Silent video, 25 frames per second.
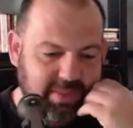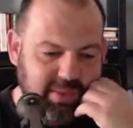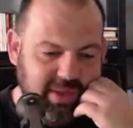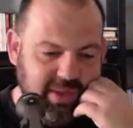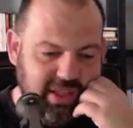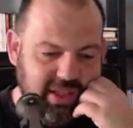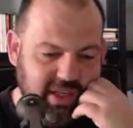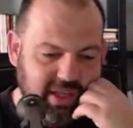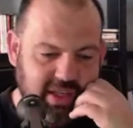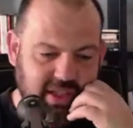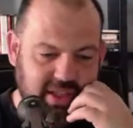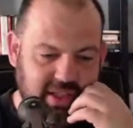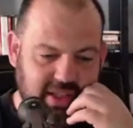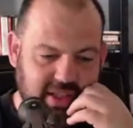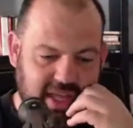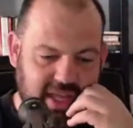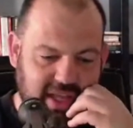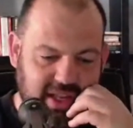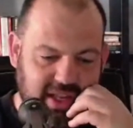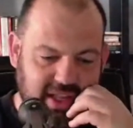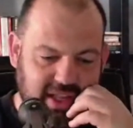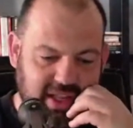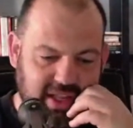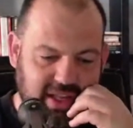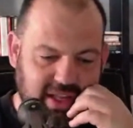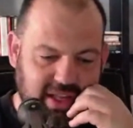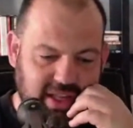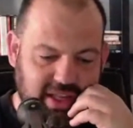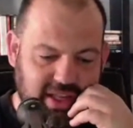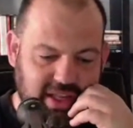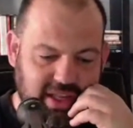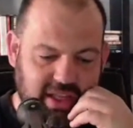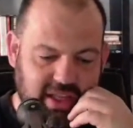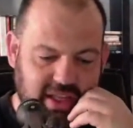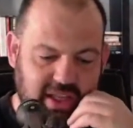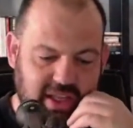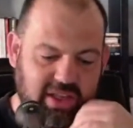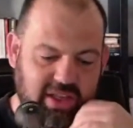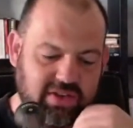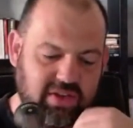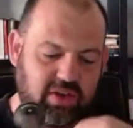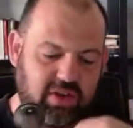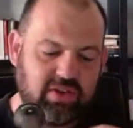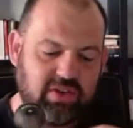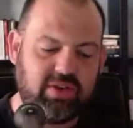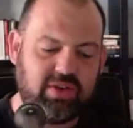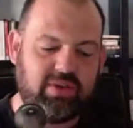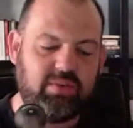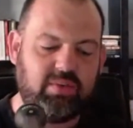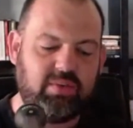that's some of the
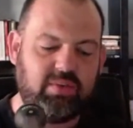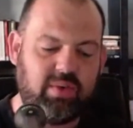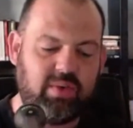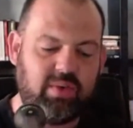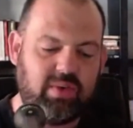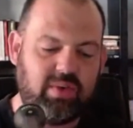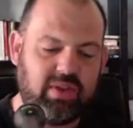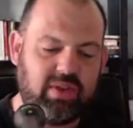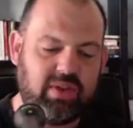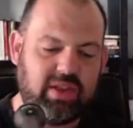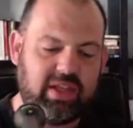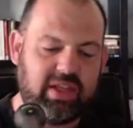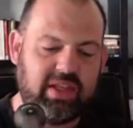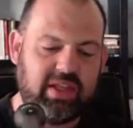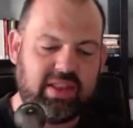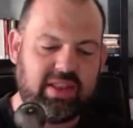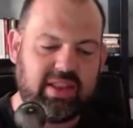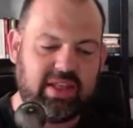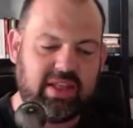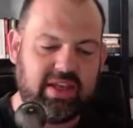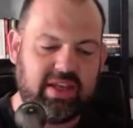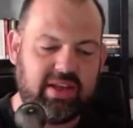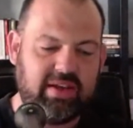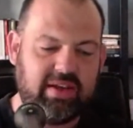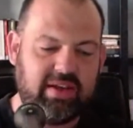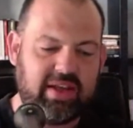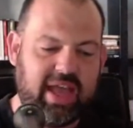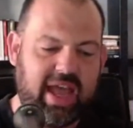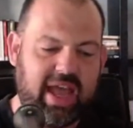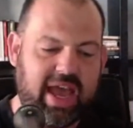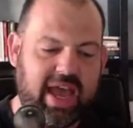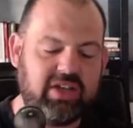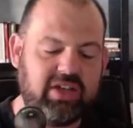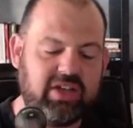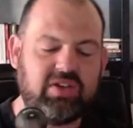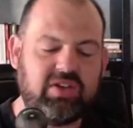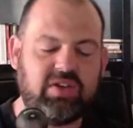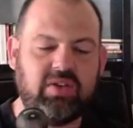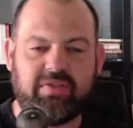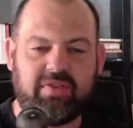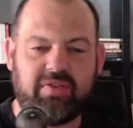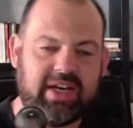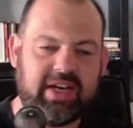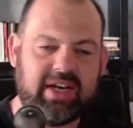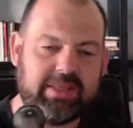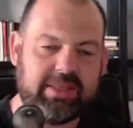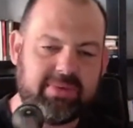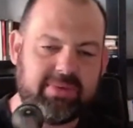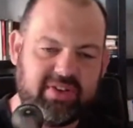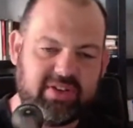attitude that
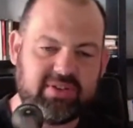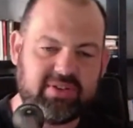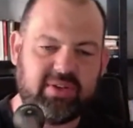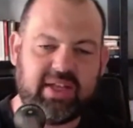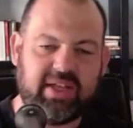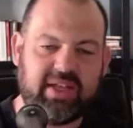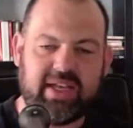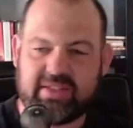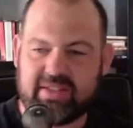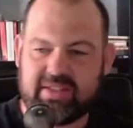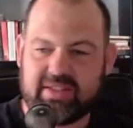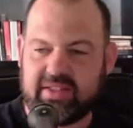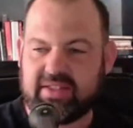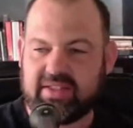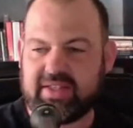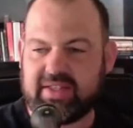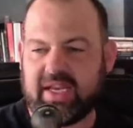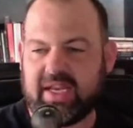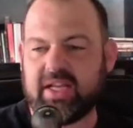the finance professional